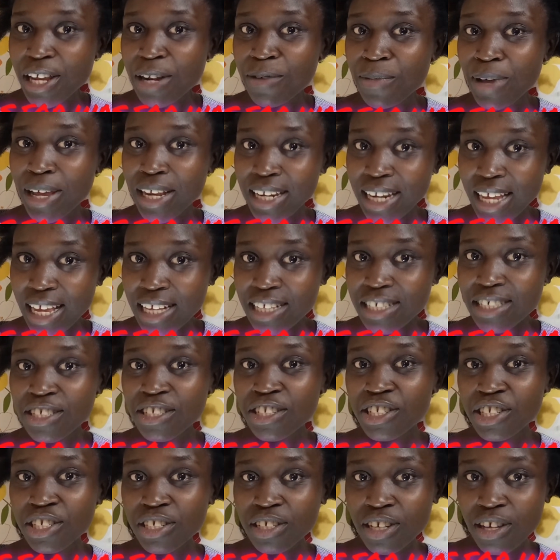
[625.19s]
in my
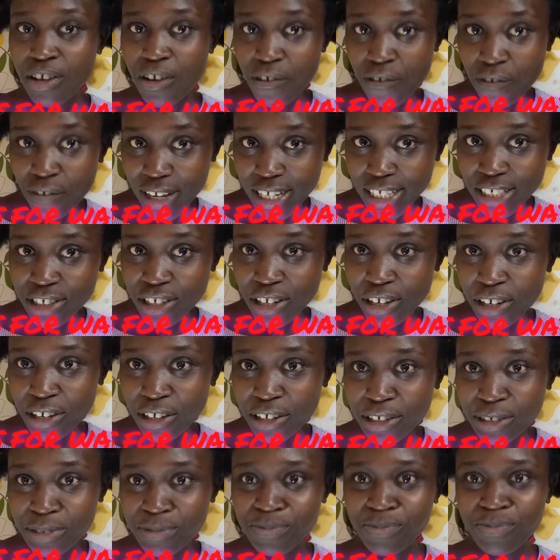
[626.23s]
next
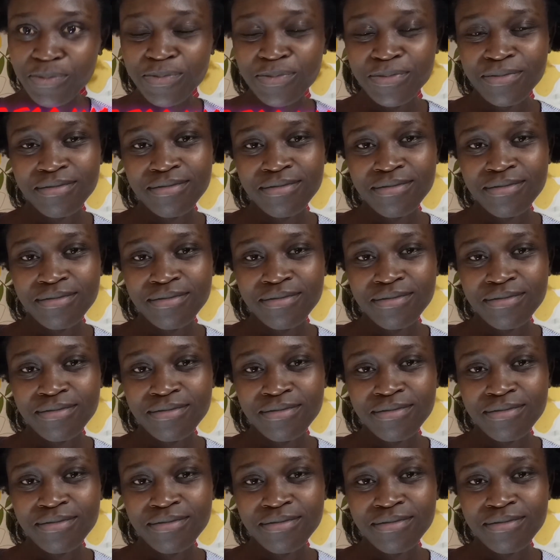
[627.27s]
video.